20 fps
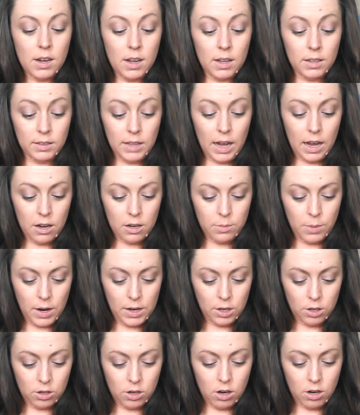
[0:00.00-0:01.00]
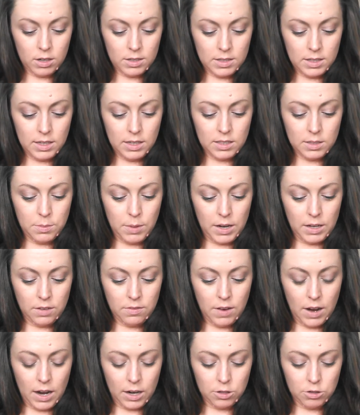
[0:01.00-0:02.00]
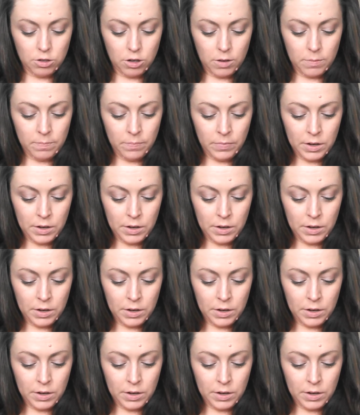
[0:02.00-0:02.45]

allowed by your car seat's manufacturer.